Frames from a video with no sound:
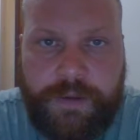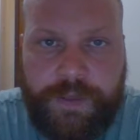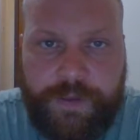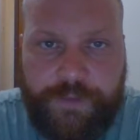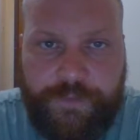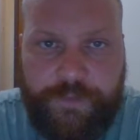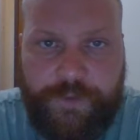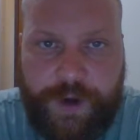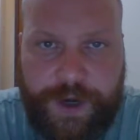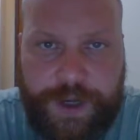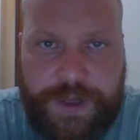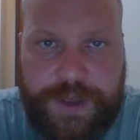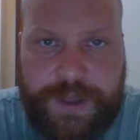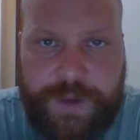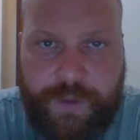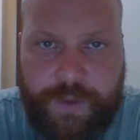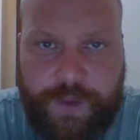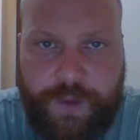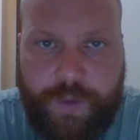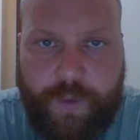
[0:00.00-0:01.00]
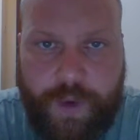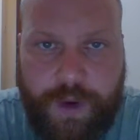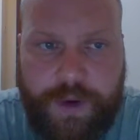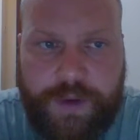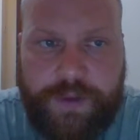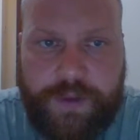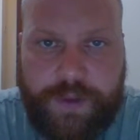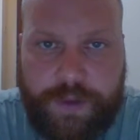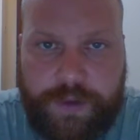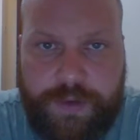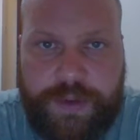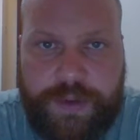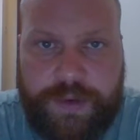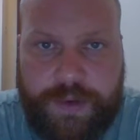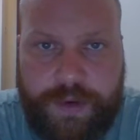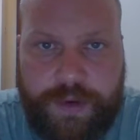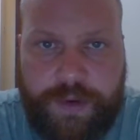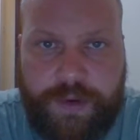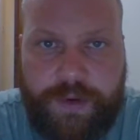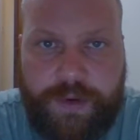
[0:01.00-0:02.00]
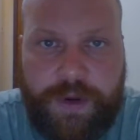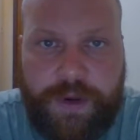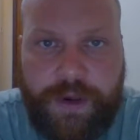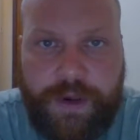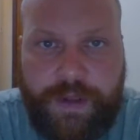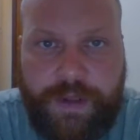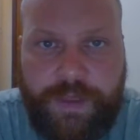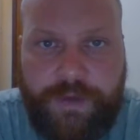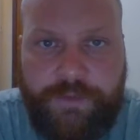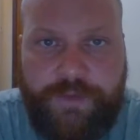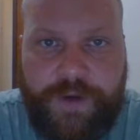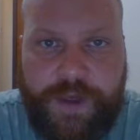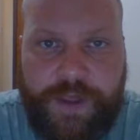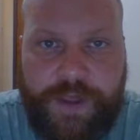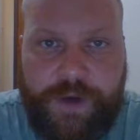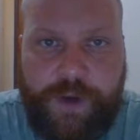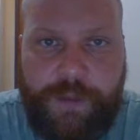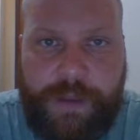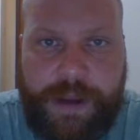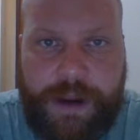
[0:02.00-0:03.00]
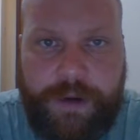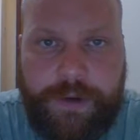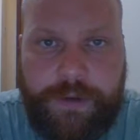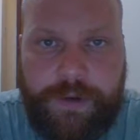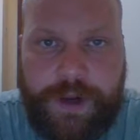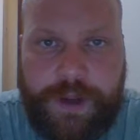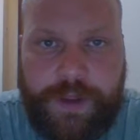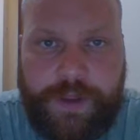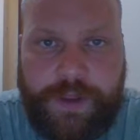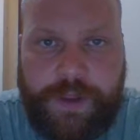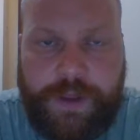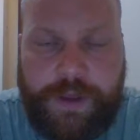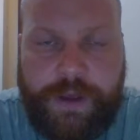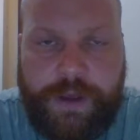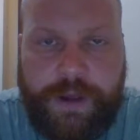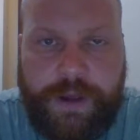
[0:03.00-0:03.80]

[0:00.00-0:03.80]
The French were the ones who drew the physical boundaries.